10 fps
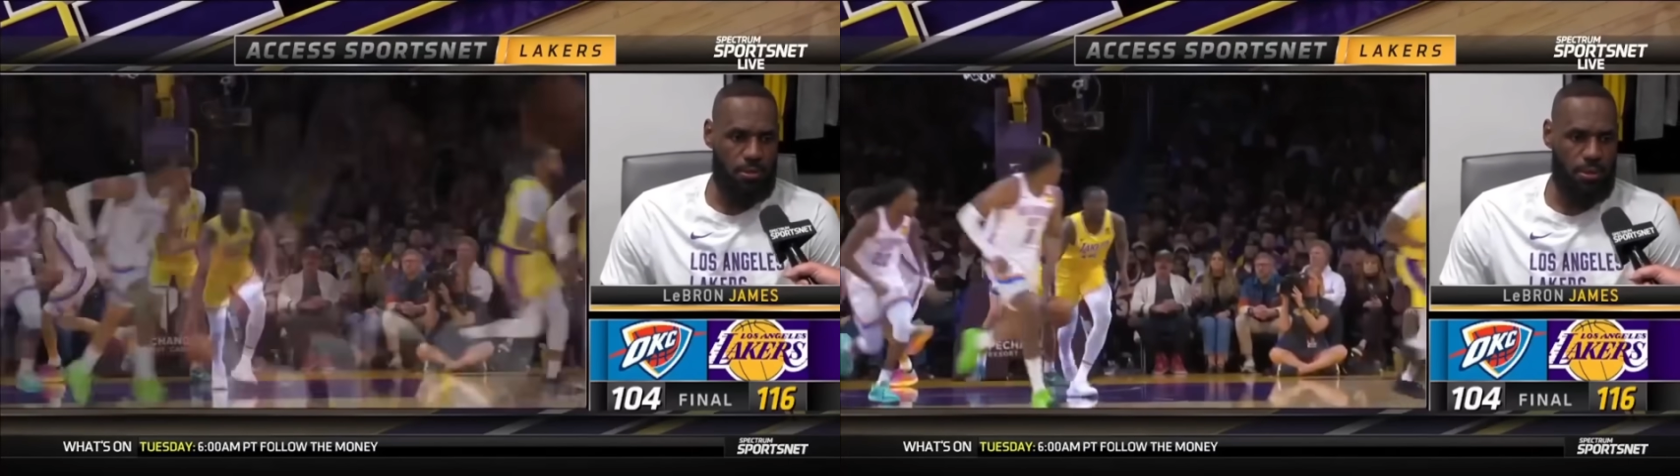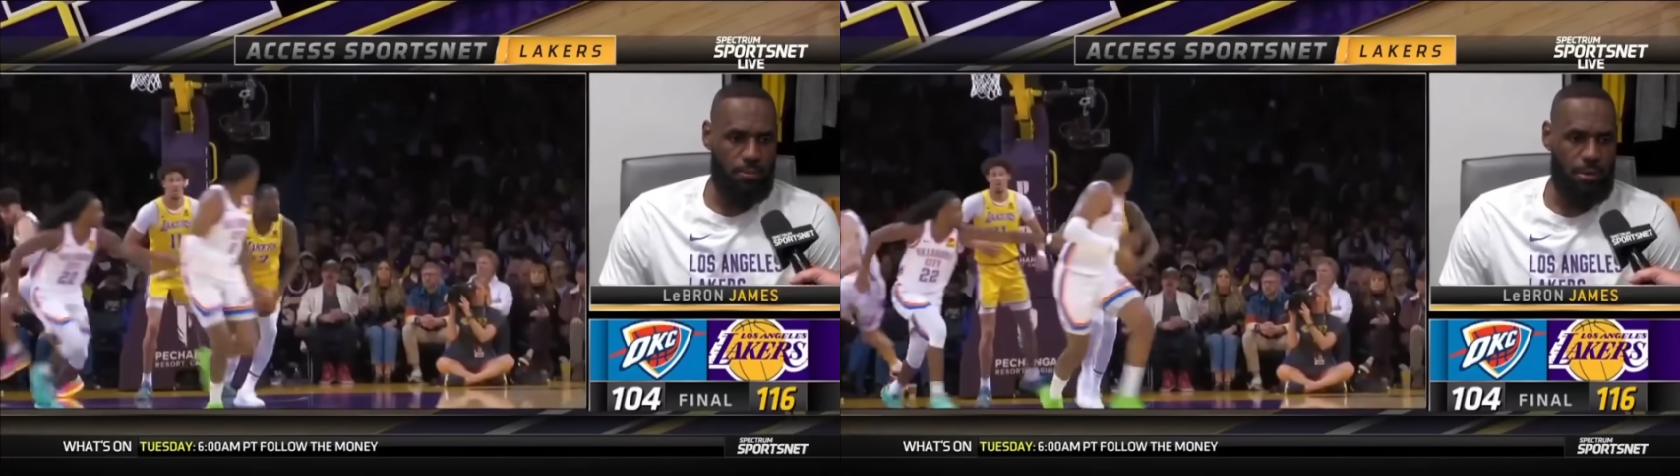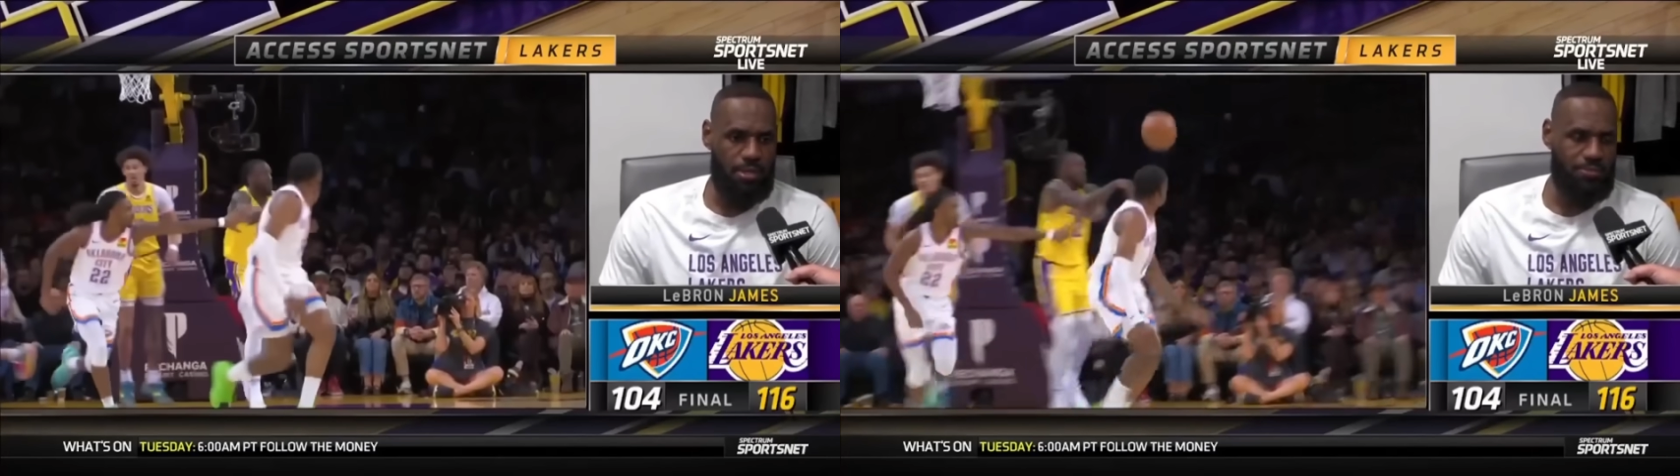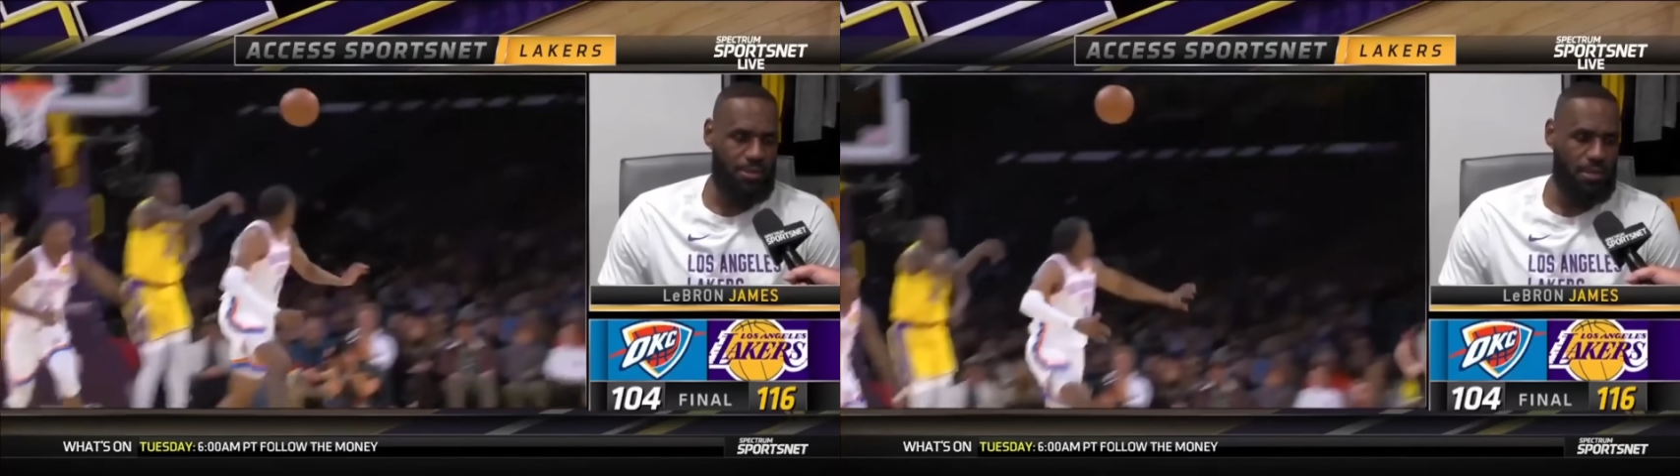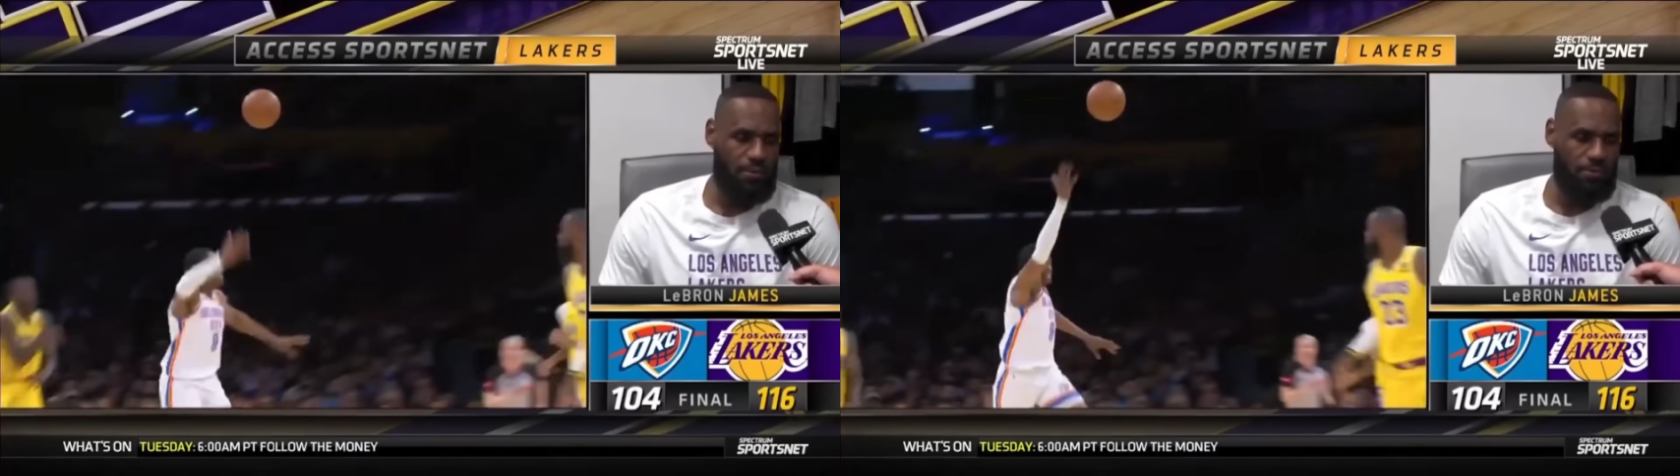and everybody's
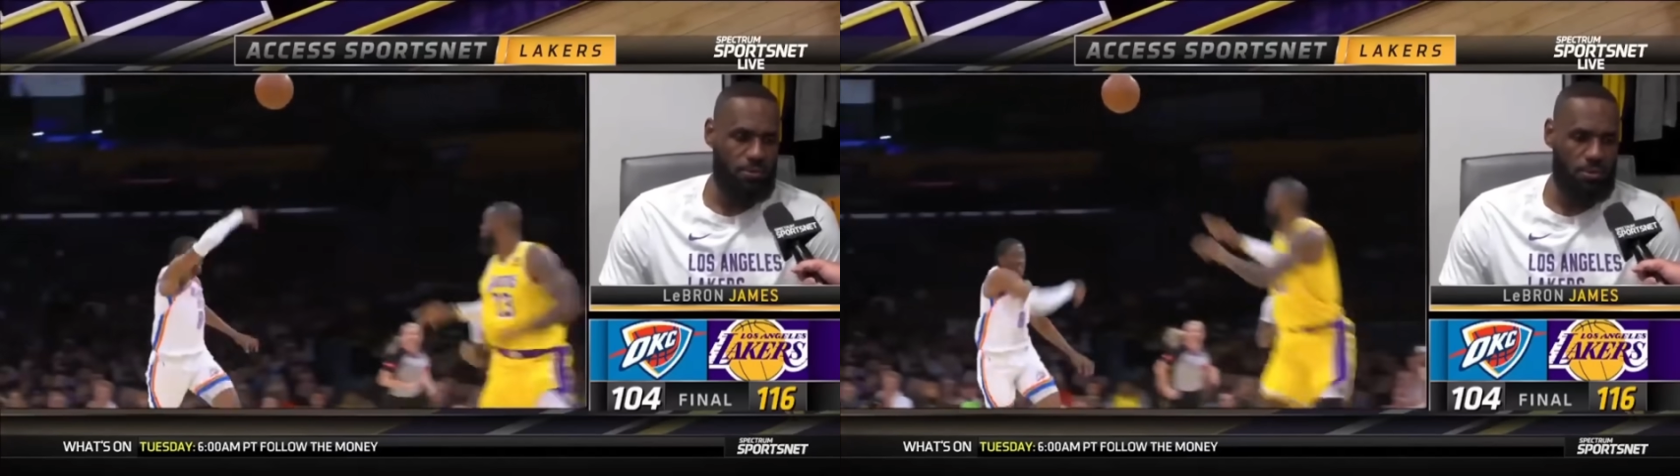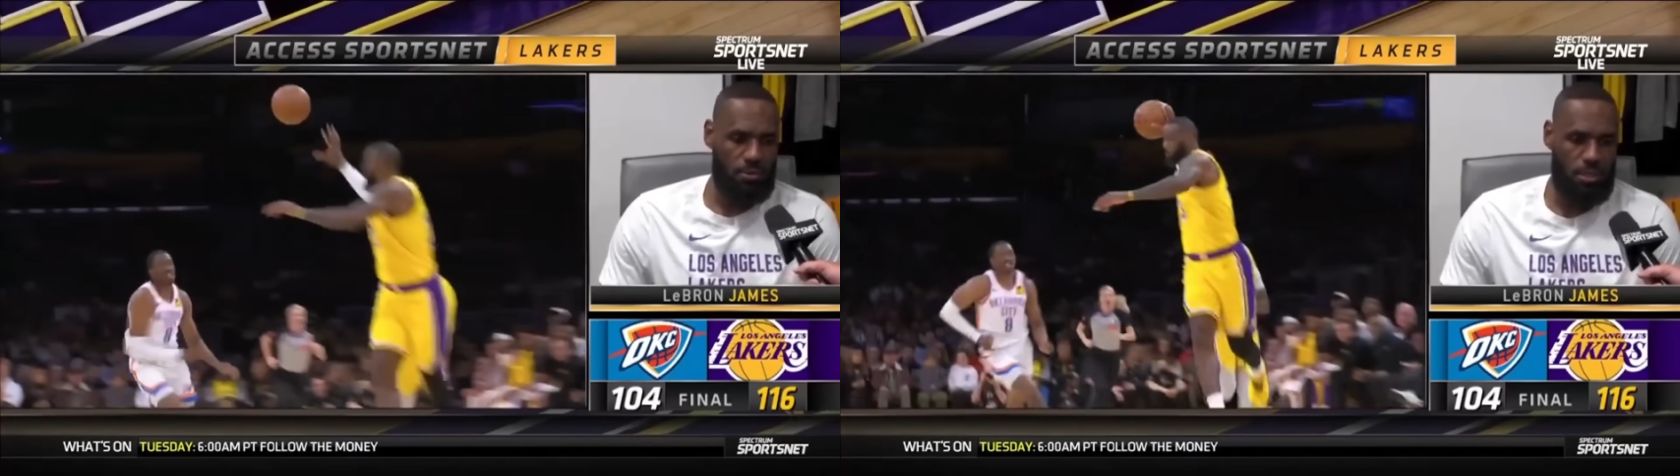feeling comfortable.